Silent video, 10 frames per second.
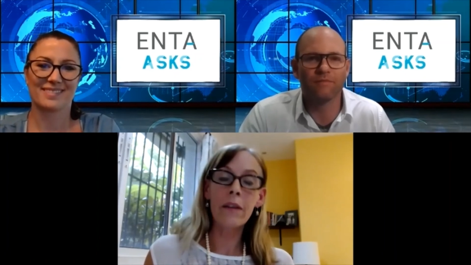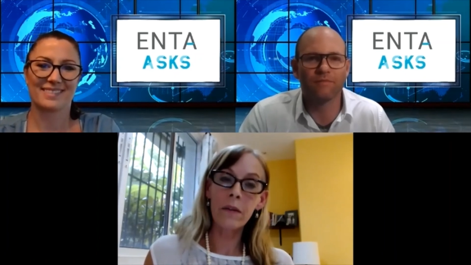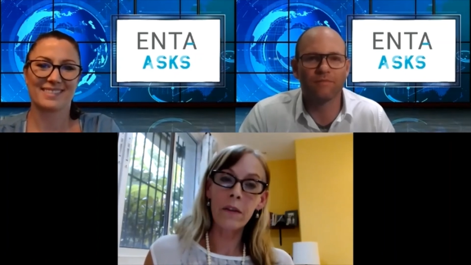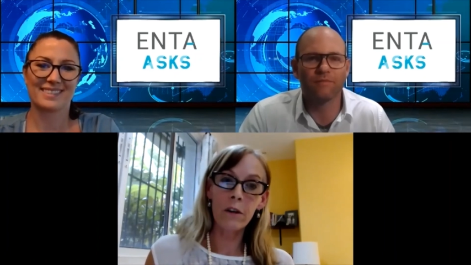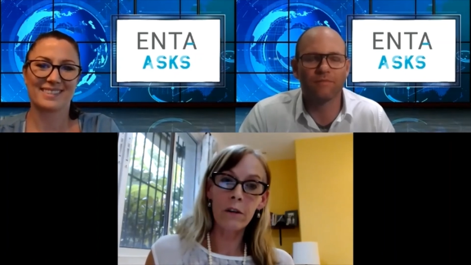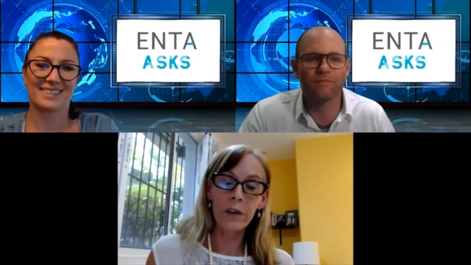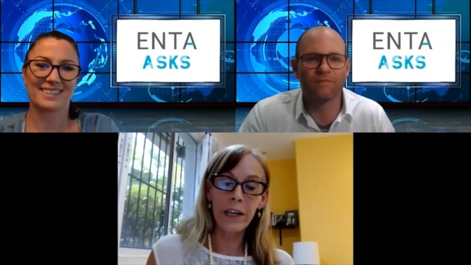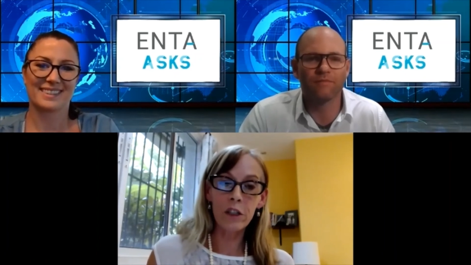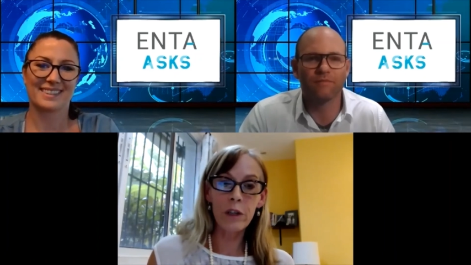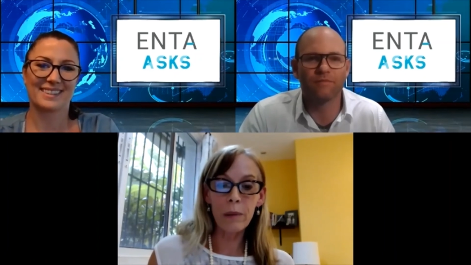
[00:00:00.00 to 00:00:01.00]
Speaker 1: their
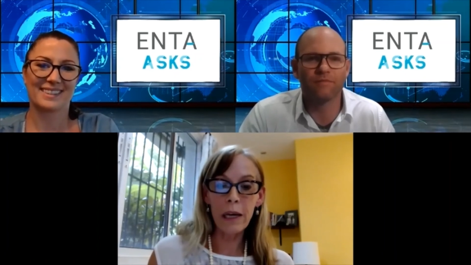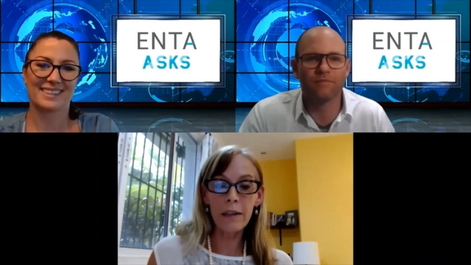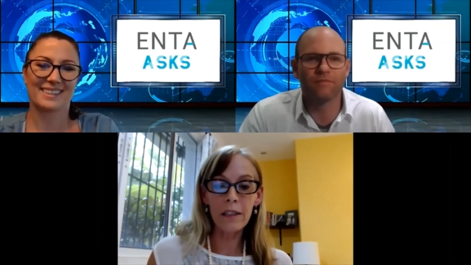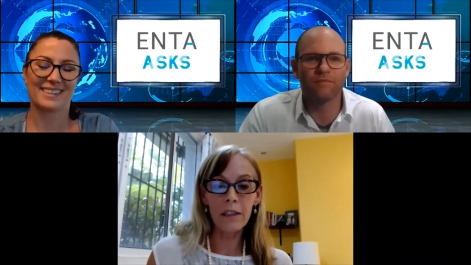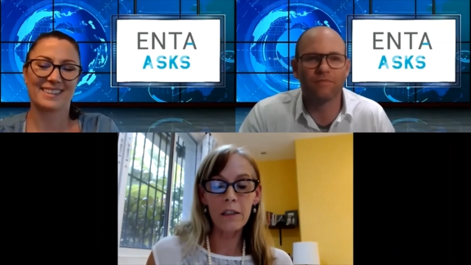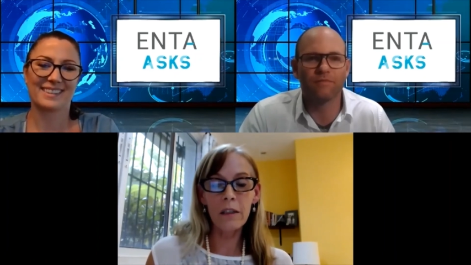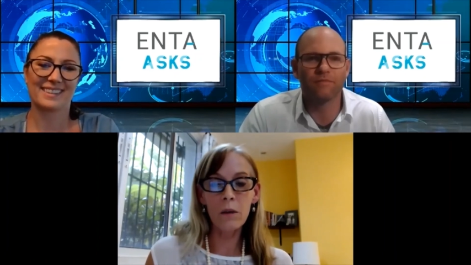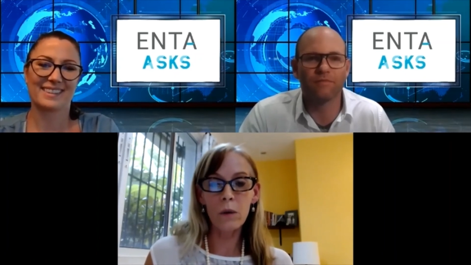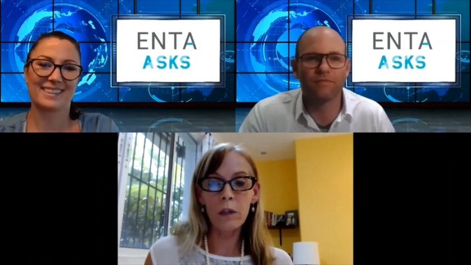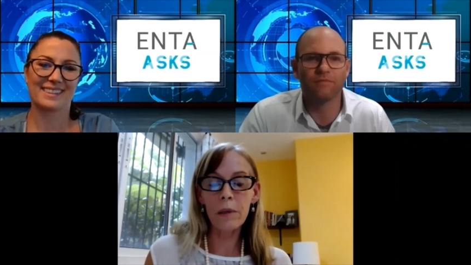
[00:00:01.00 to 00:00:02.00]
reentry plans into the
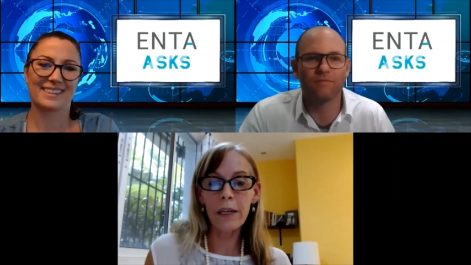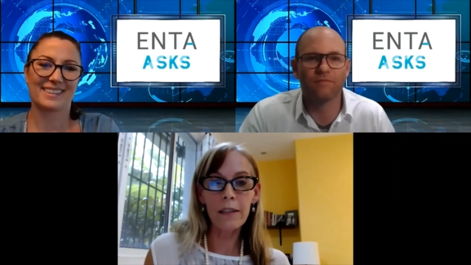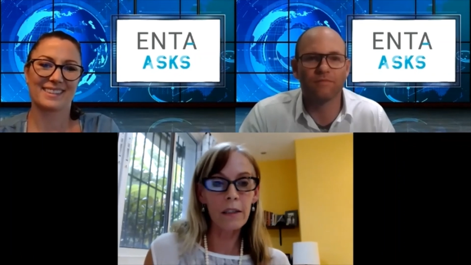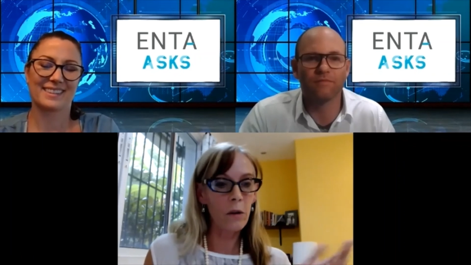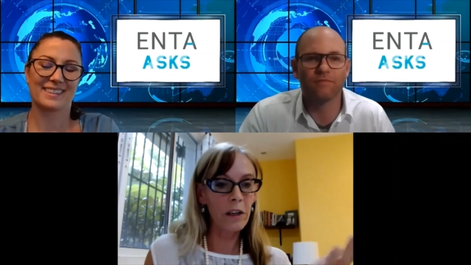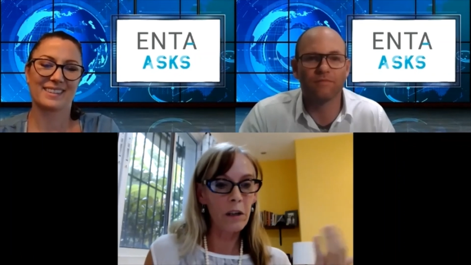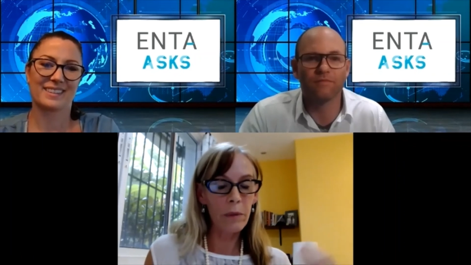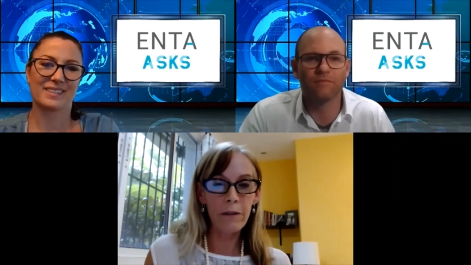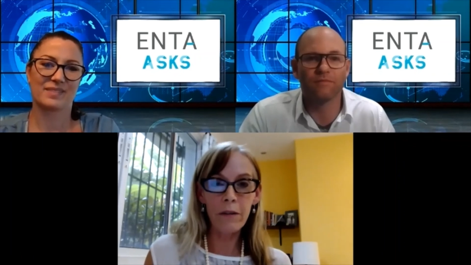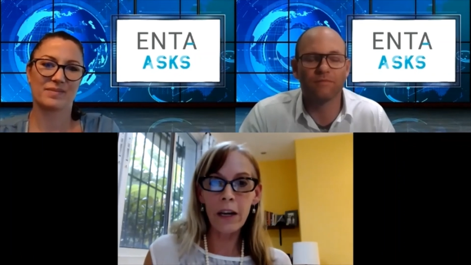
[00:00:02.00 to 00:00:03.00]
workplace is going to be
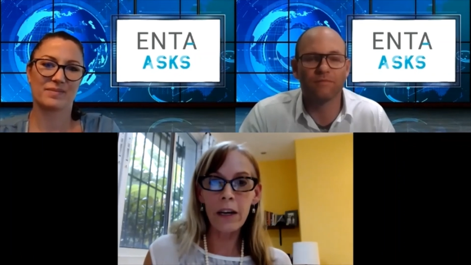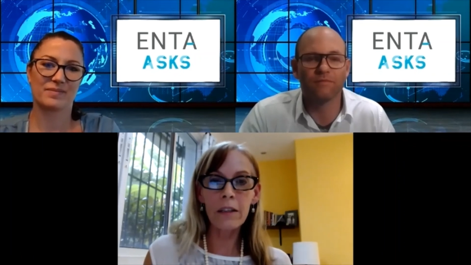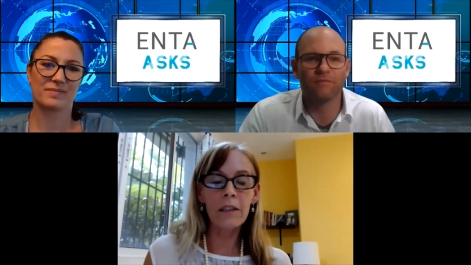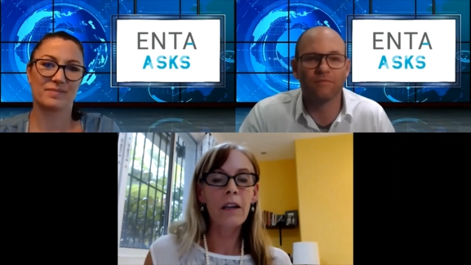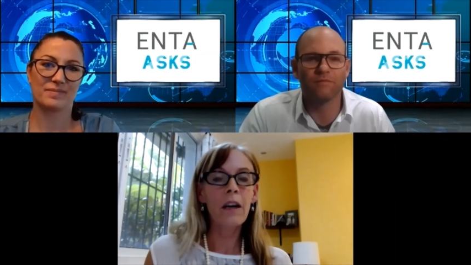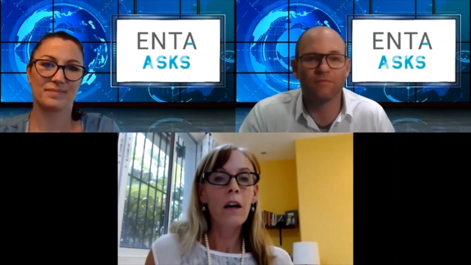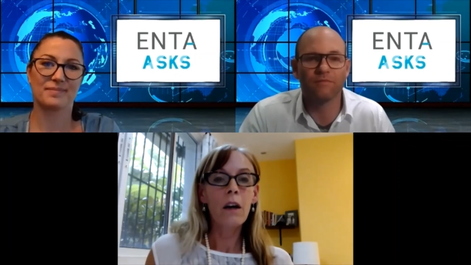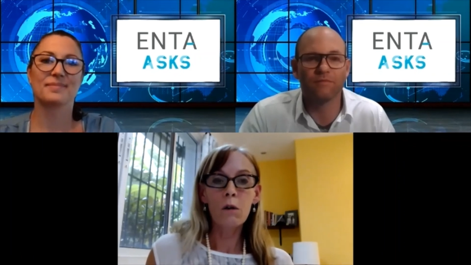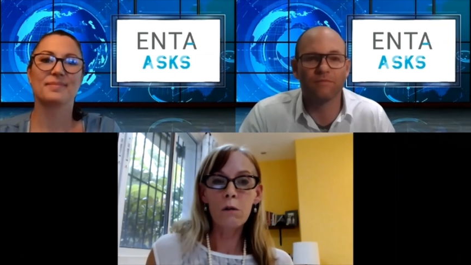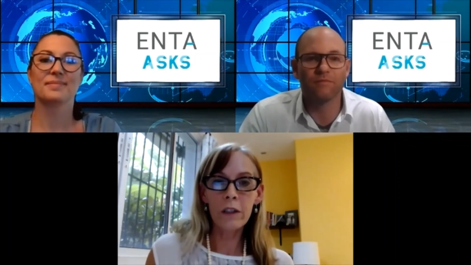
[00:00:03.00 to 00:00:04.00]
phased
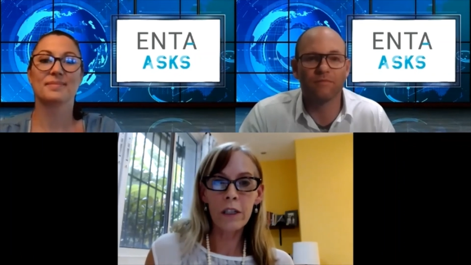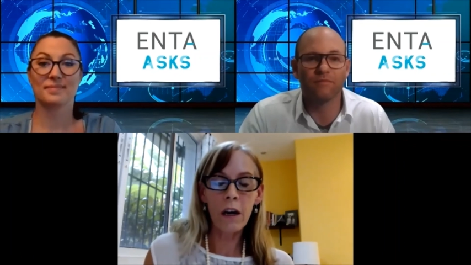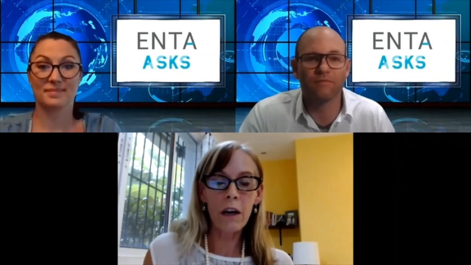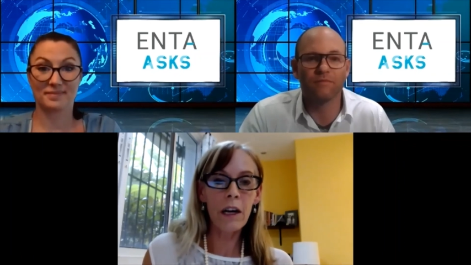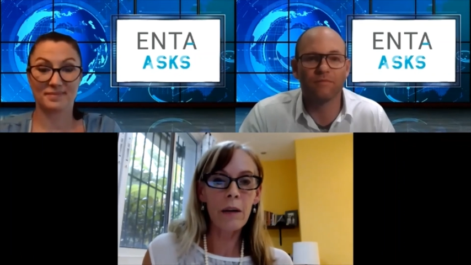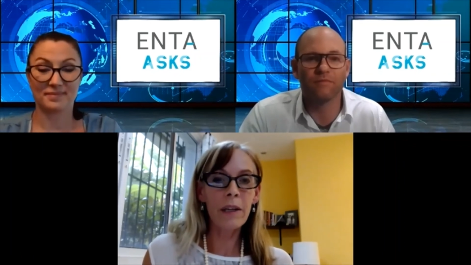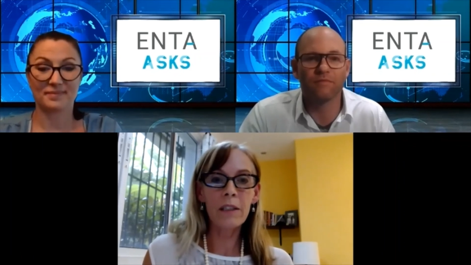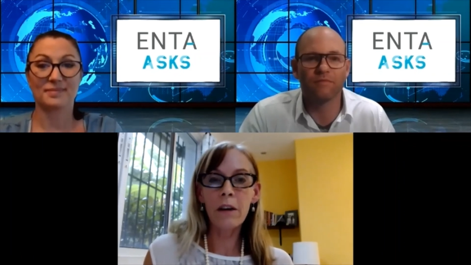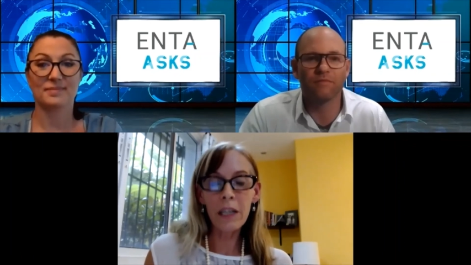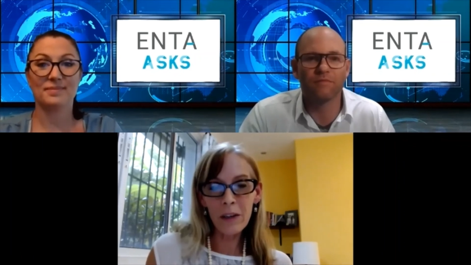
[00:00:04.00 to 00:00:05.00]
over time. It's
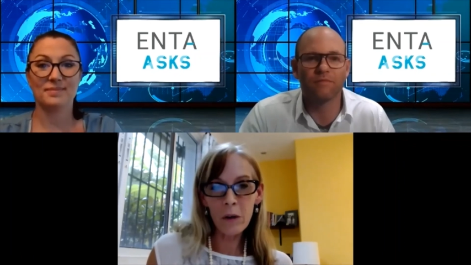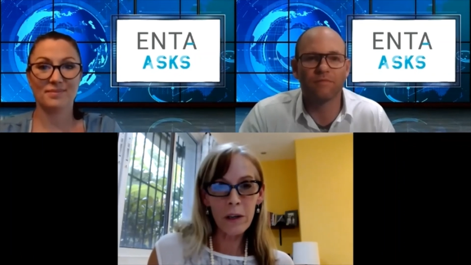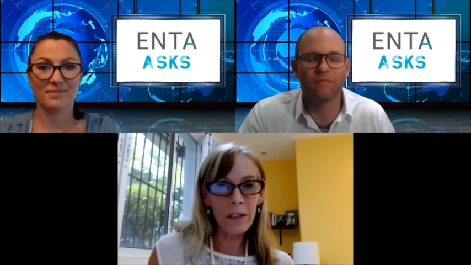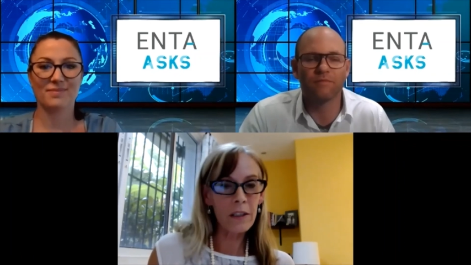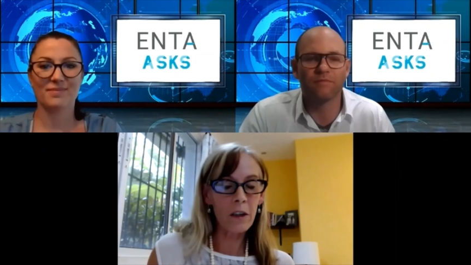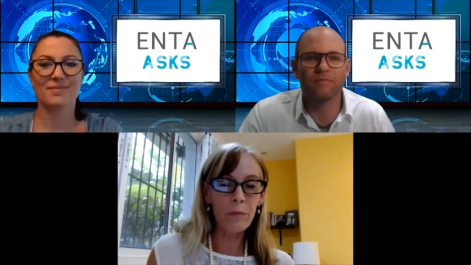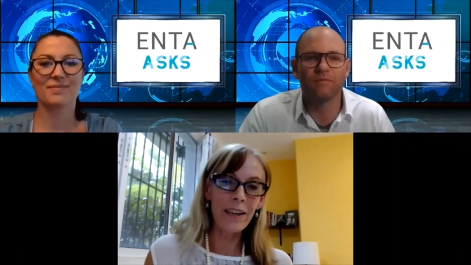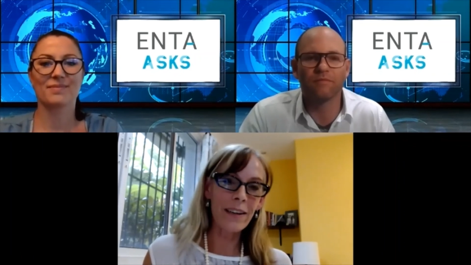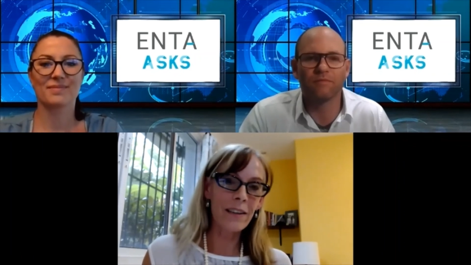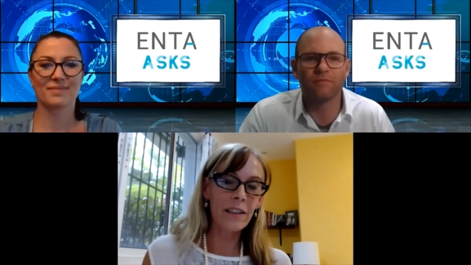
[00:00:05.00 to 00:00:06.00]
not even going to start being
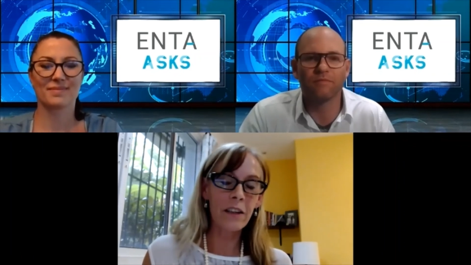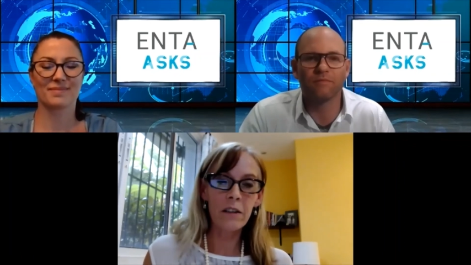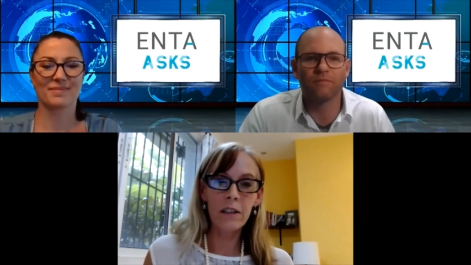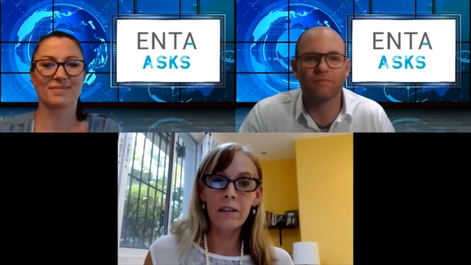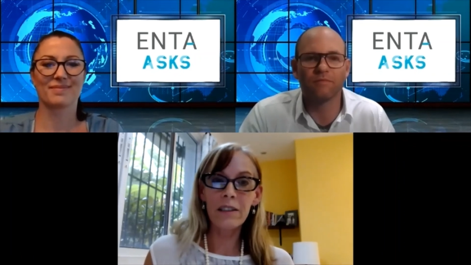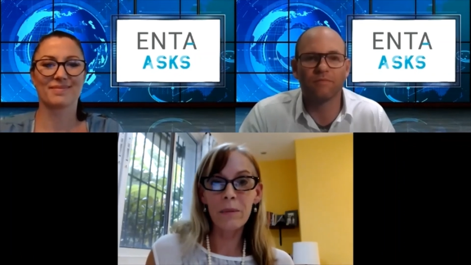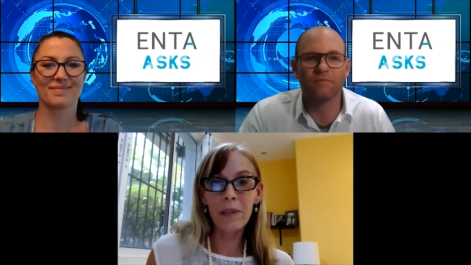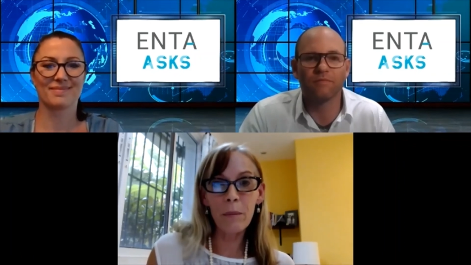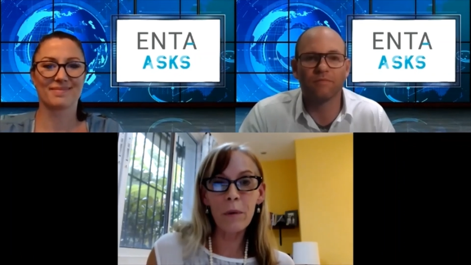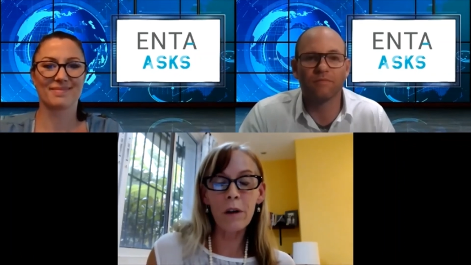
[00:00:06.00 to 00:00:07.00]
considered till September,